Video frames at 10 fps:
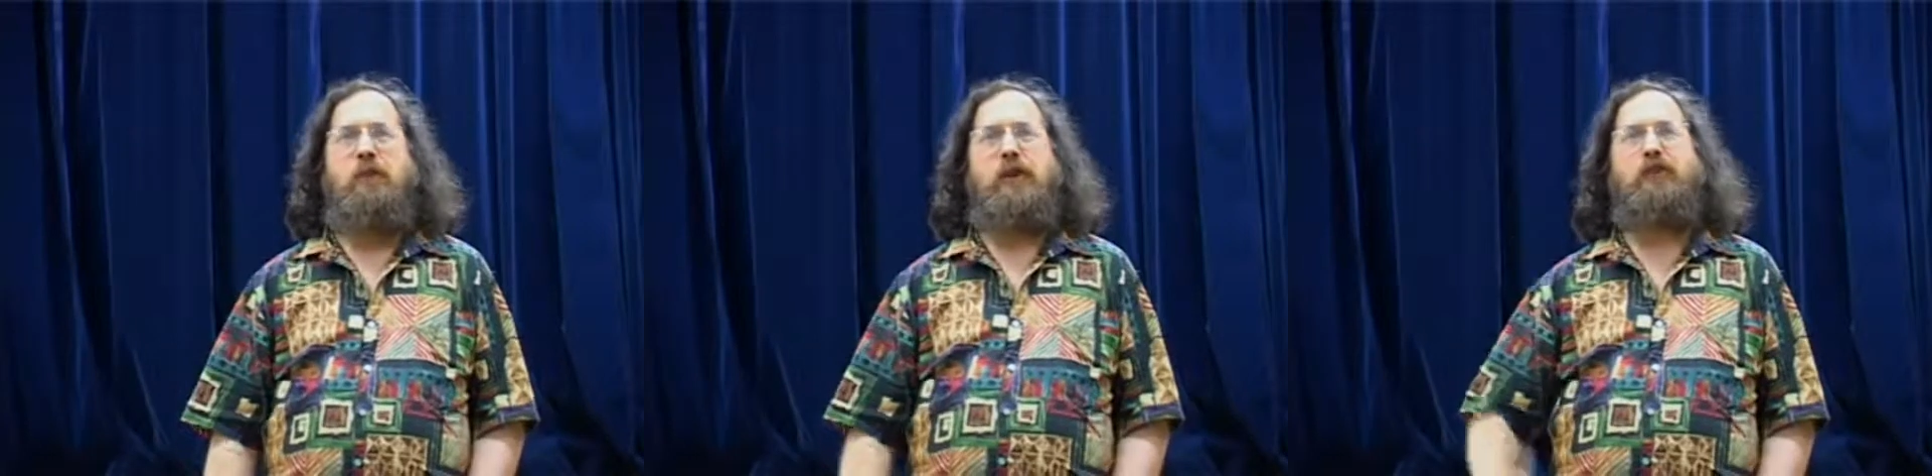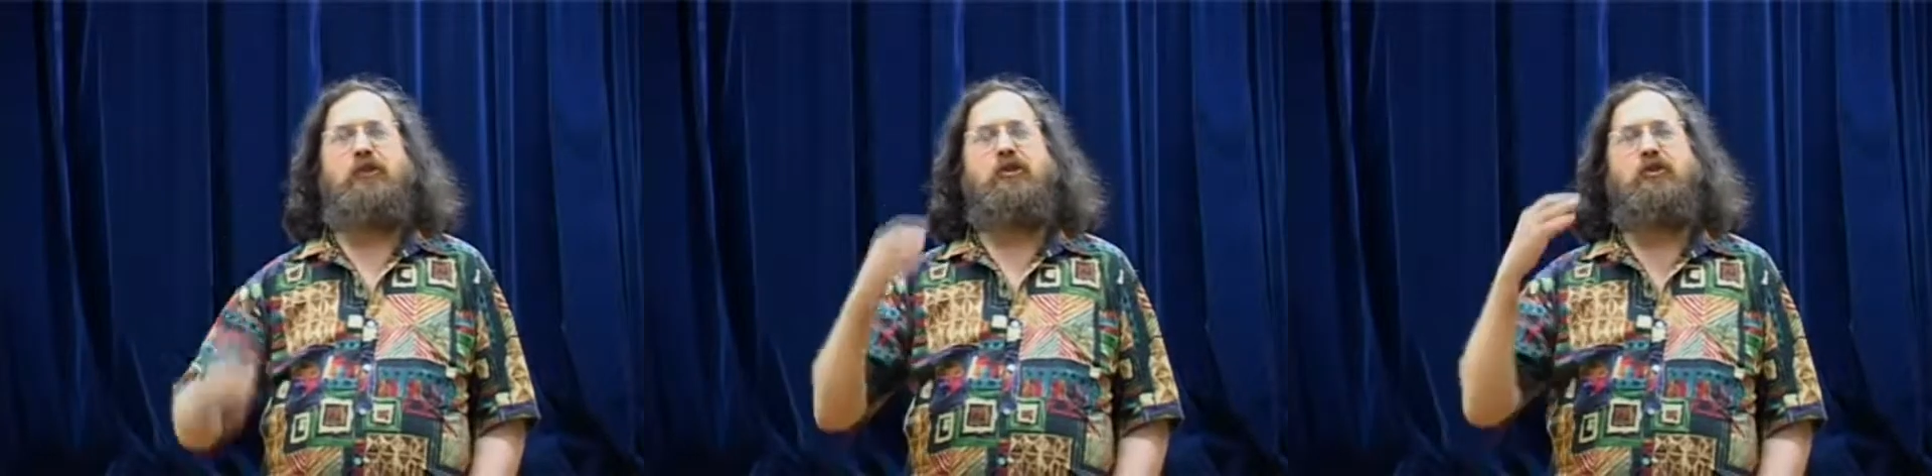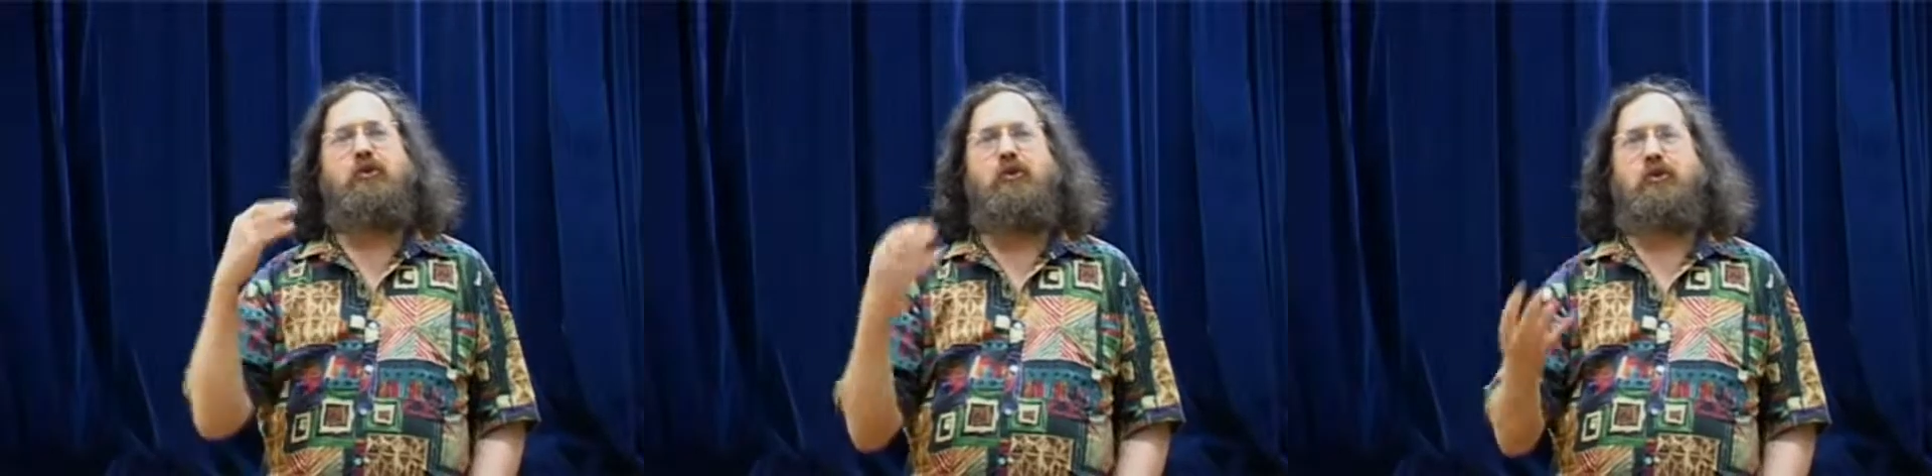But if the
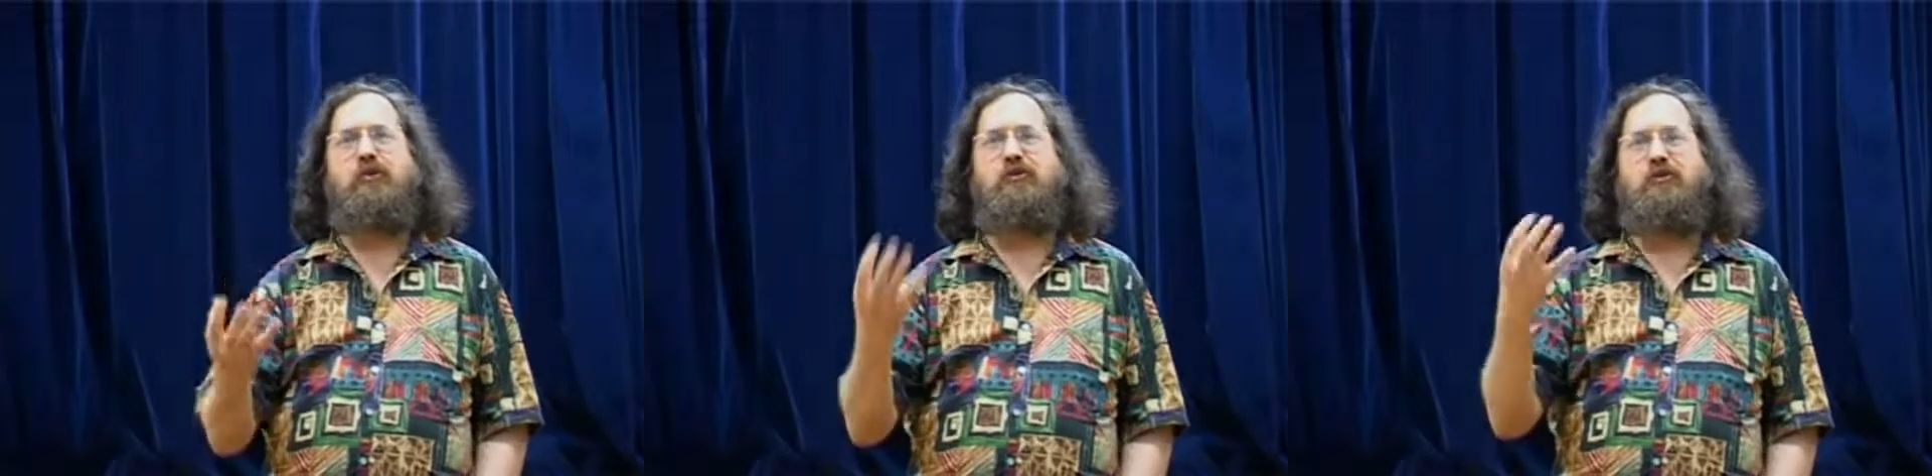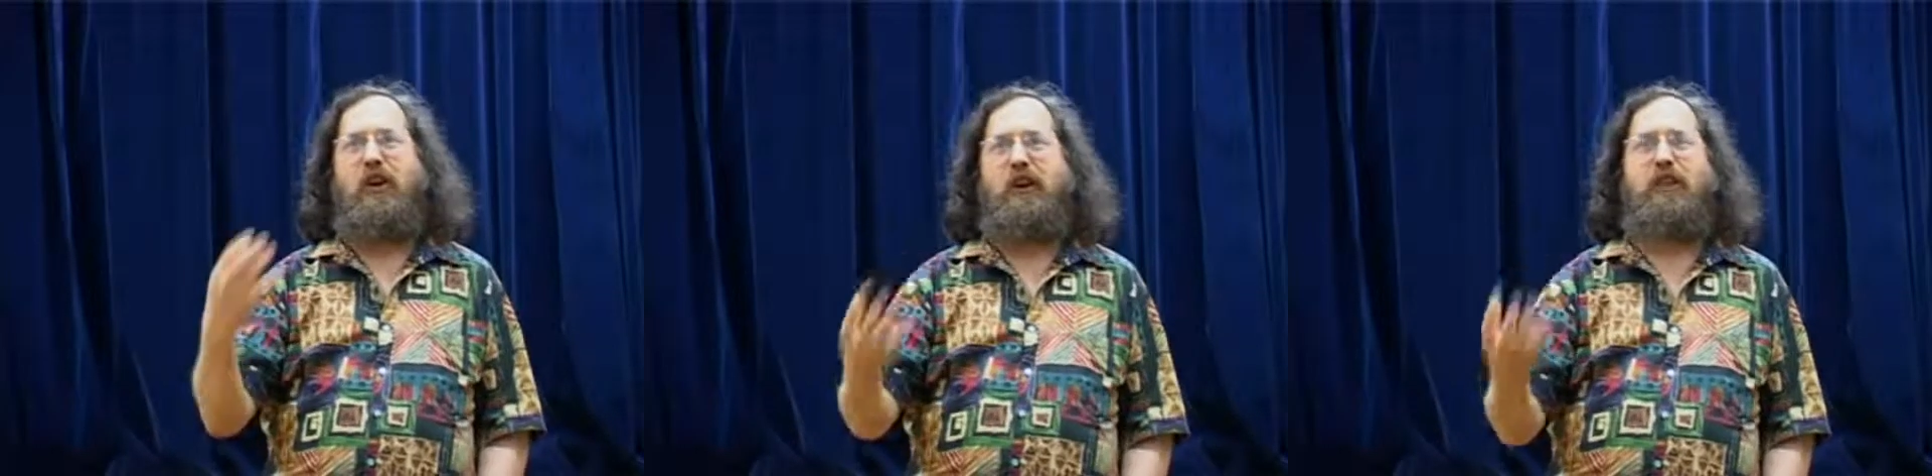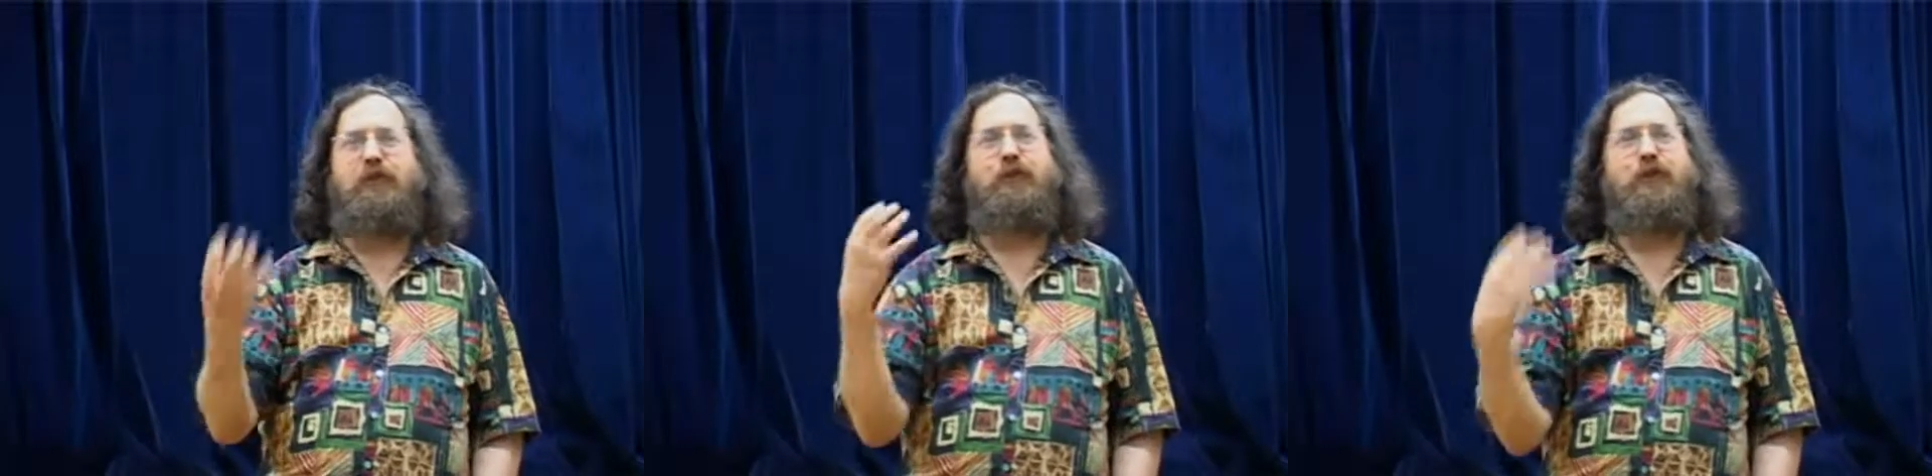school's
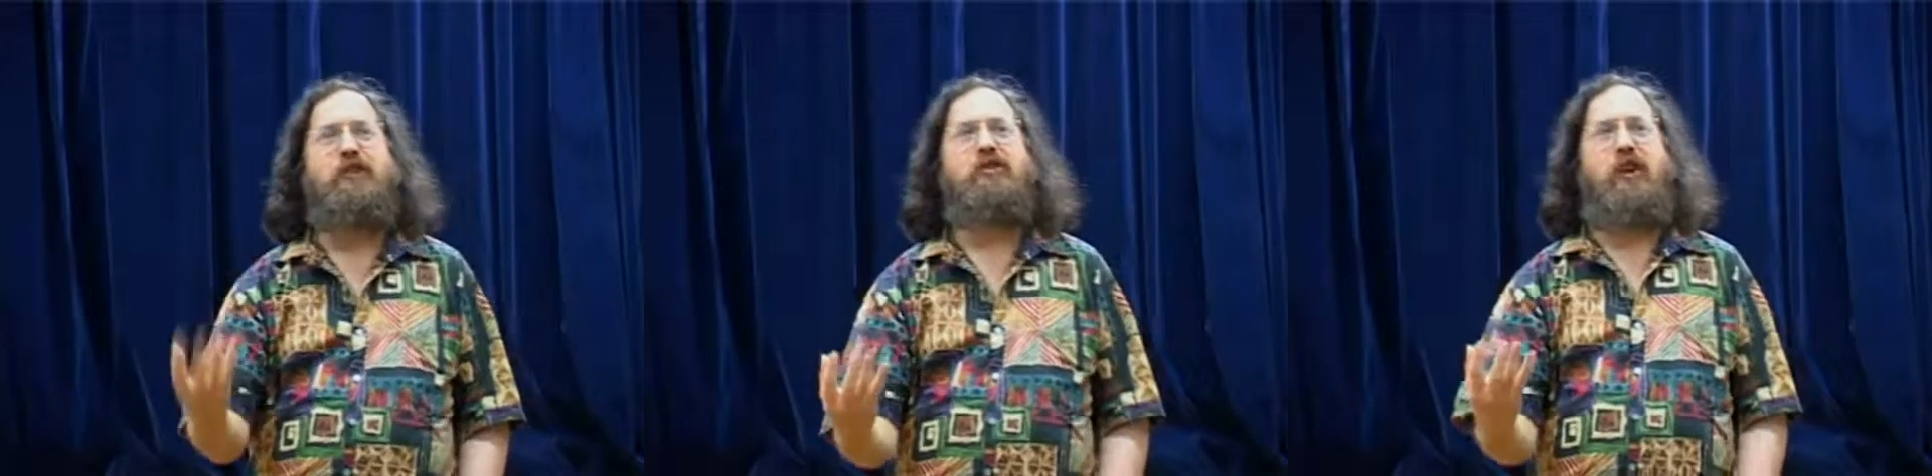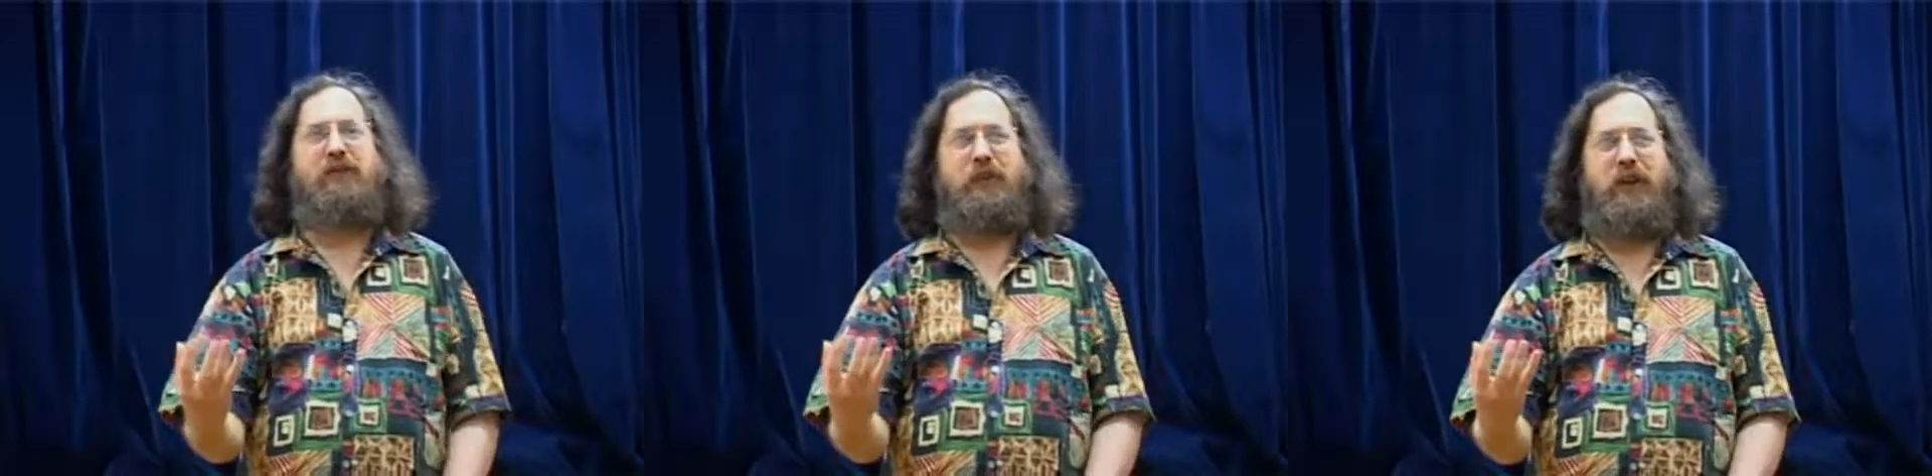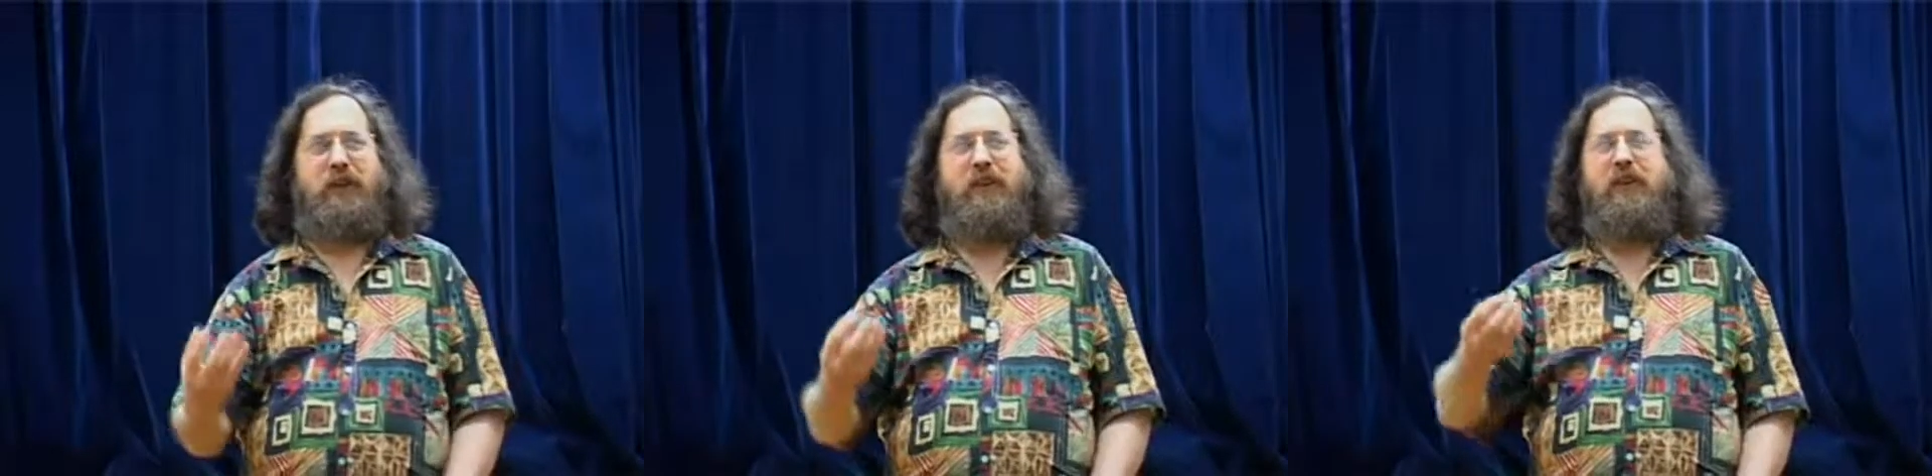running free
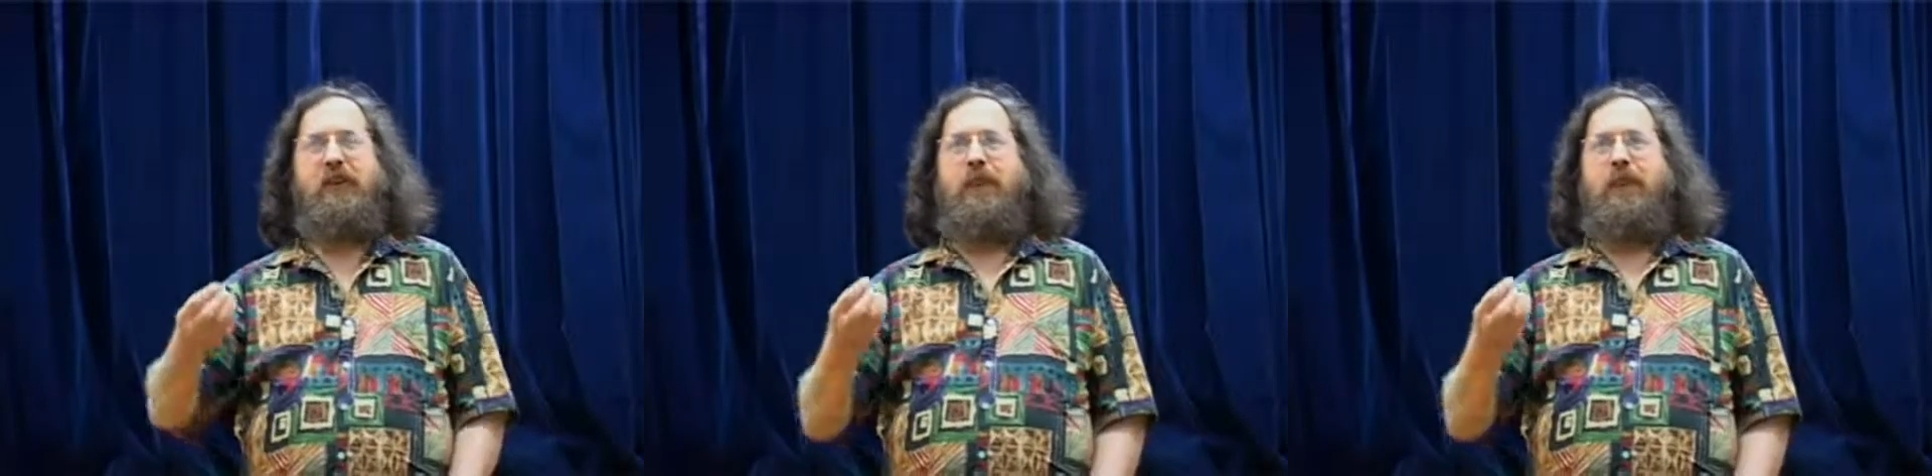software,